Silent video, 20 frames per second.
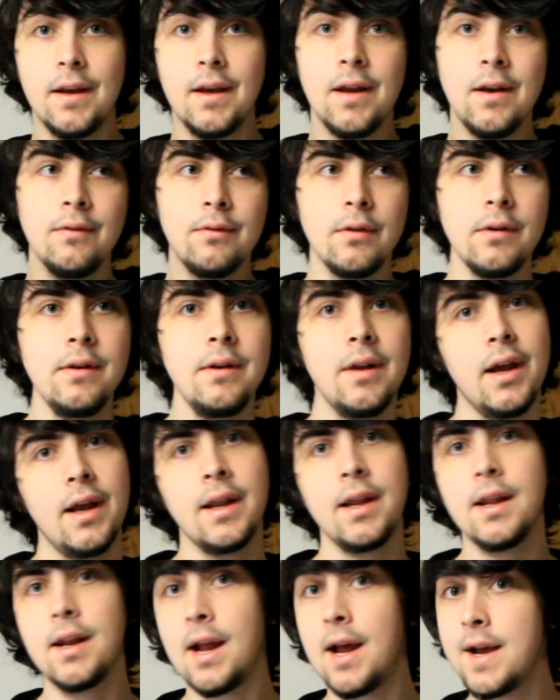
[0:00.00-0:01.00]
Hey everyone,
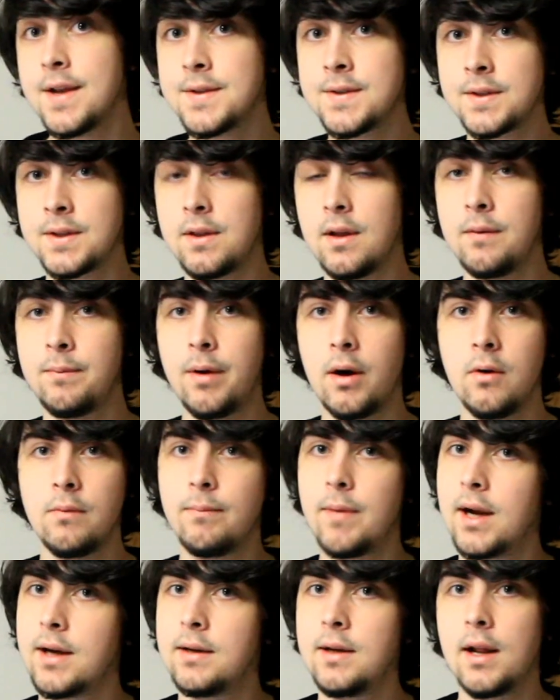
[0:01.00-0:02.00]
I get asked
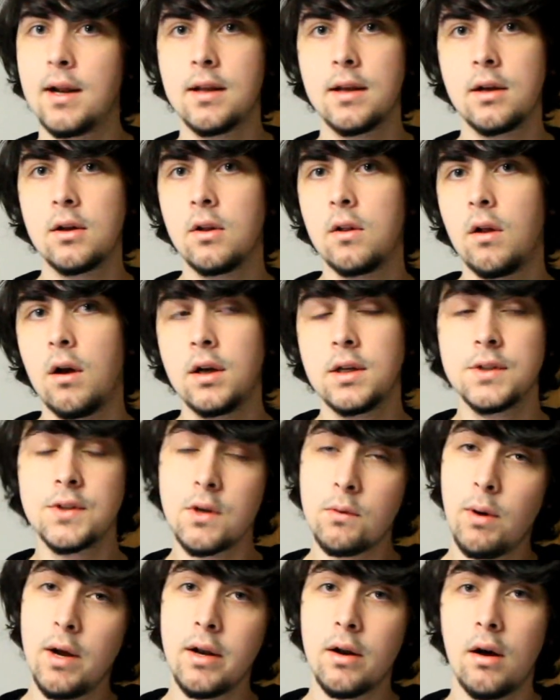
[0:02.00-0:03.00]
about magnetic clocks
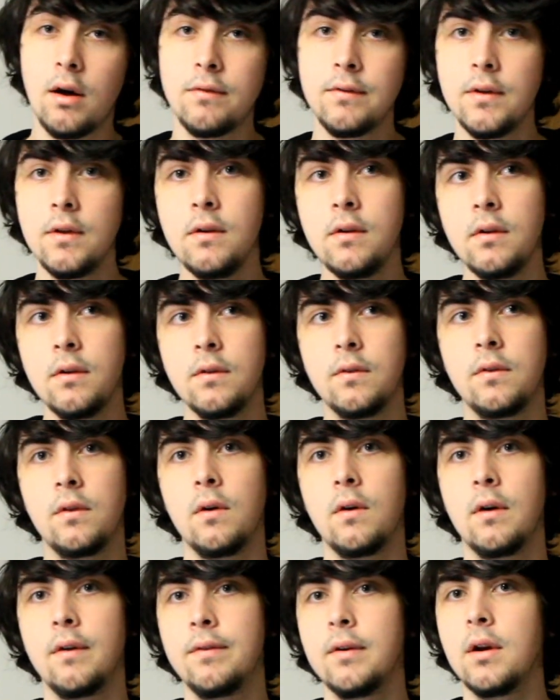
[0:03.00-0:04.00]
quite often,
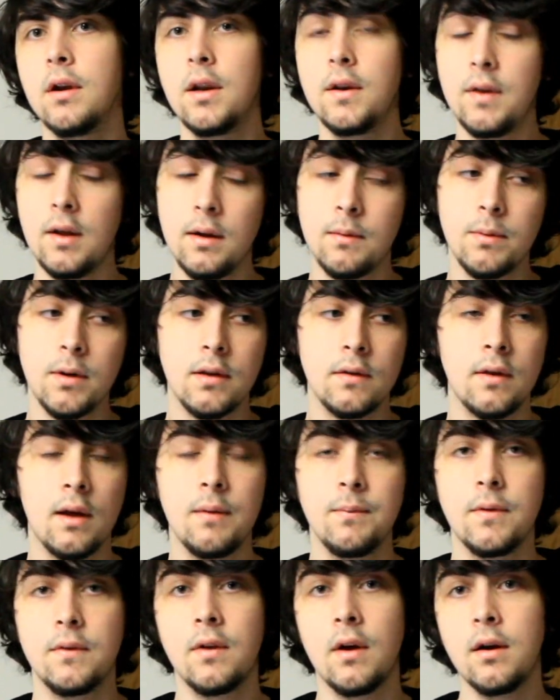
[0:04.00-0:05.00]
so I figured I'd take a bit of
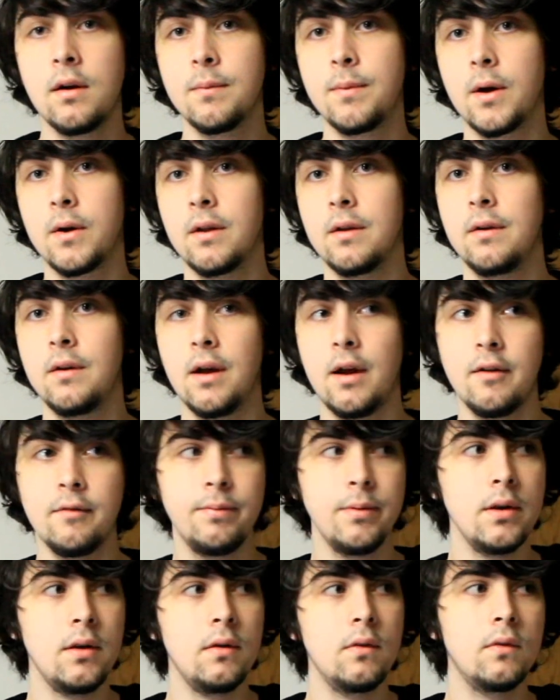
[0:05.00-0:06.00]
time to talk about it.
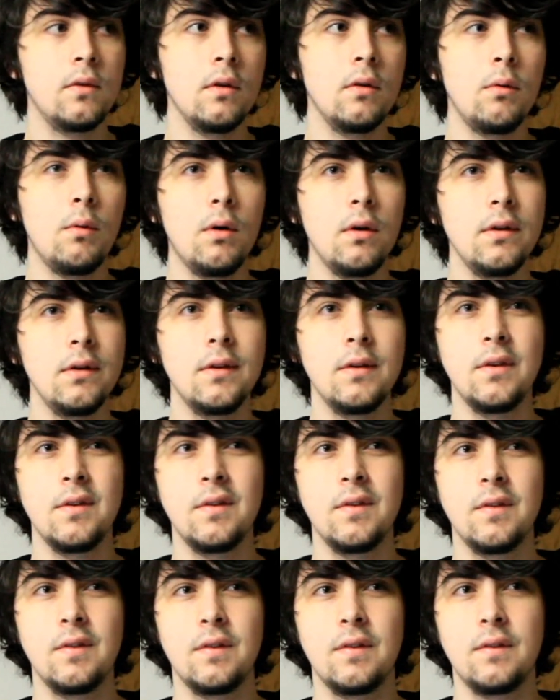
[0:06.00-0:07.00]
I've been using one
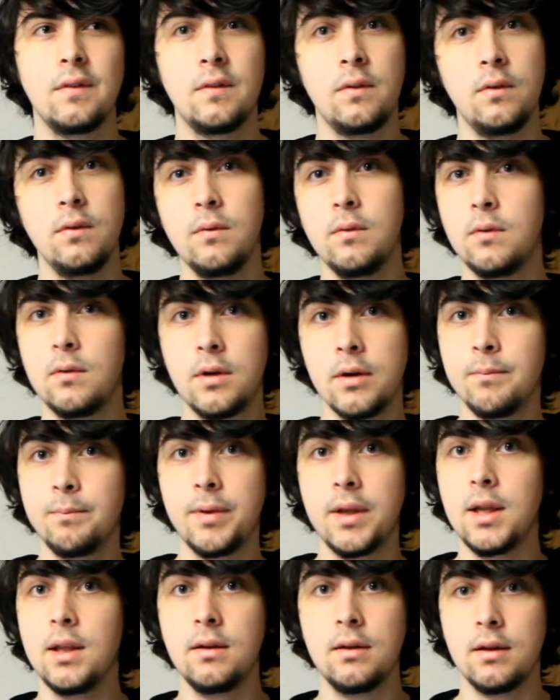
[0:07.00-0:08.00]
to
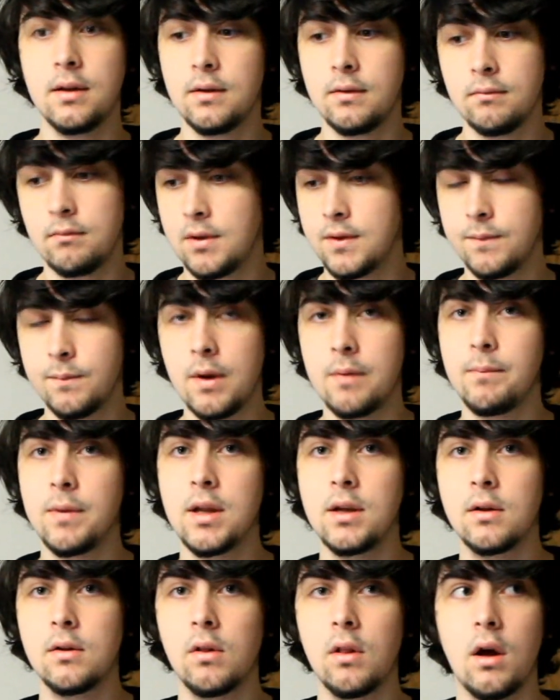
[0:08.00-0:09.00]
compete and as my
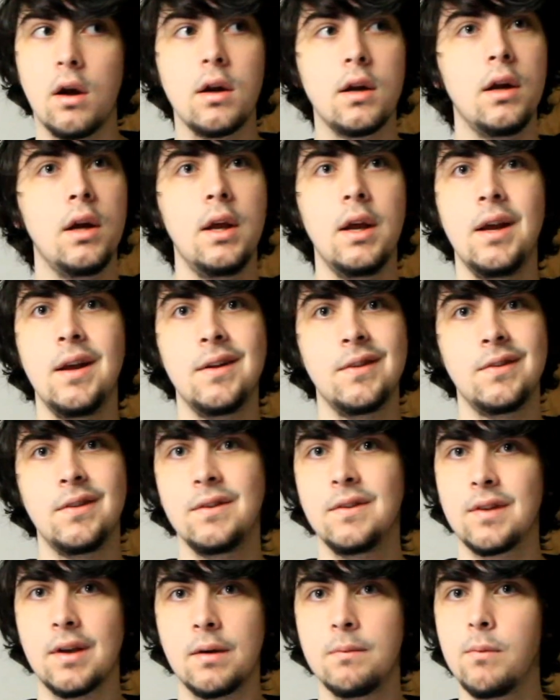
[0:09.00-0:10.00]
main clock
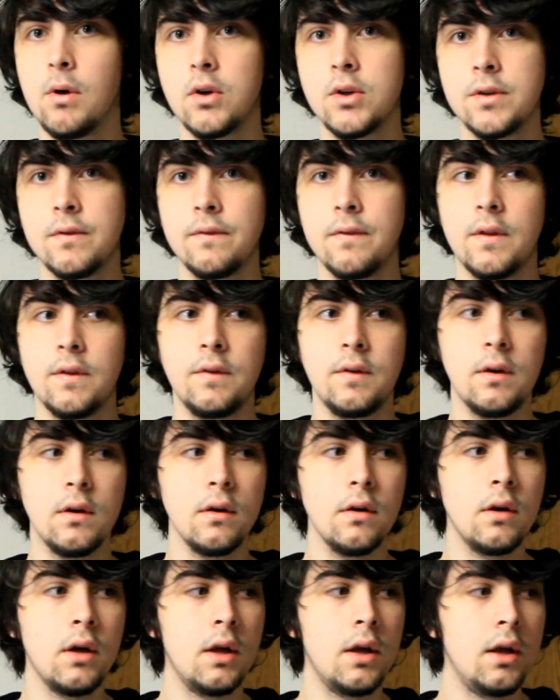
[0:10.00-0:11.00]
since like March of this
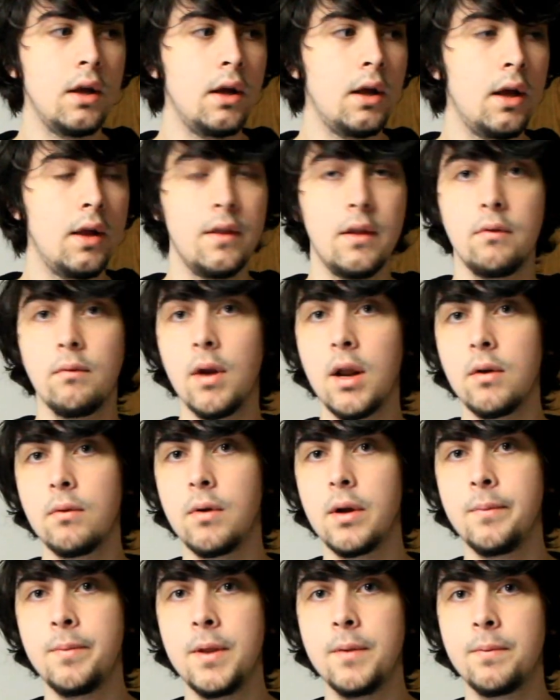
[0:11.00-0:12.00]
year, and then right
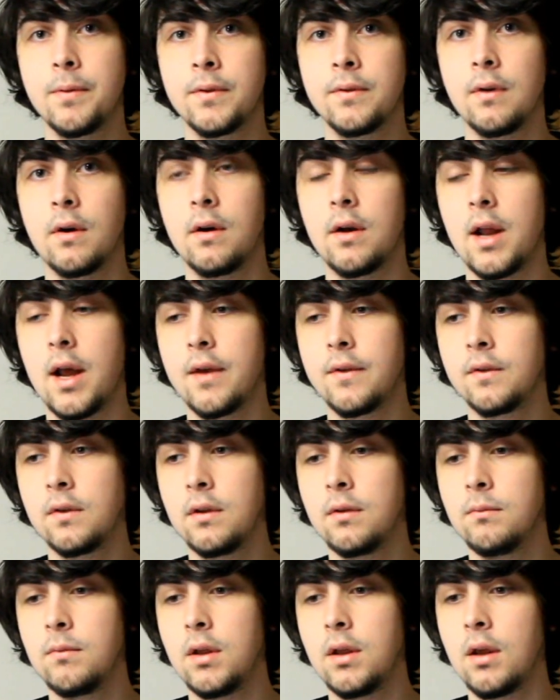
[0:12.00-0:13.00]
away people started
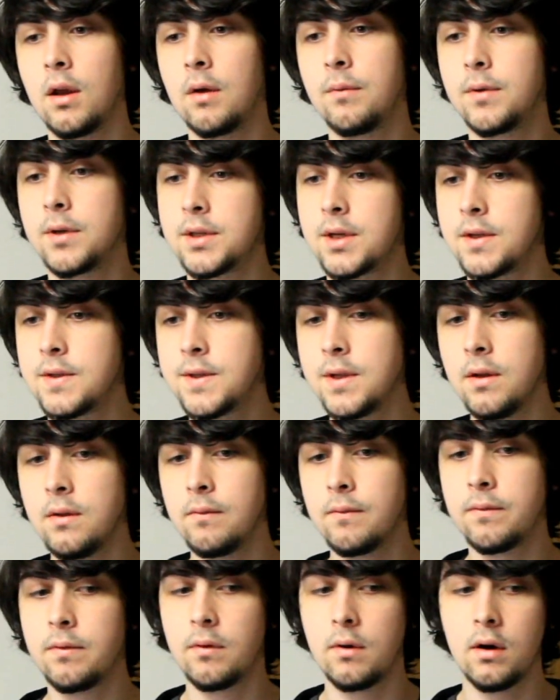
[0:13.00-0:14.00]
asking me how much I'd
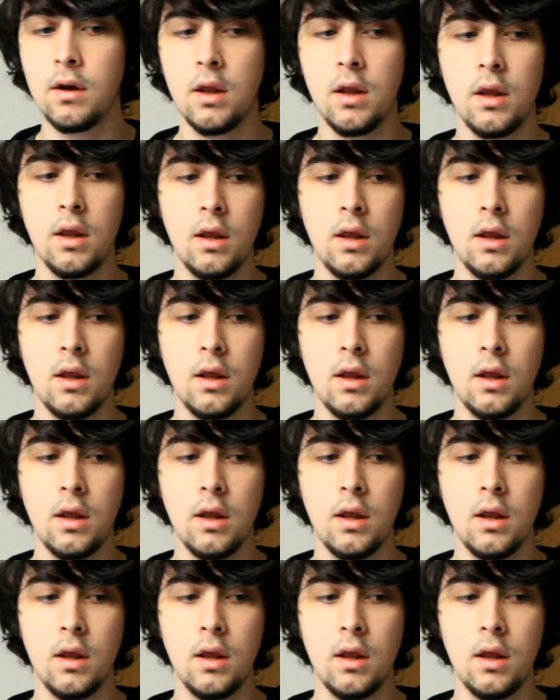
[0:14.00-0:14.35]
sell them for.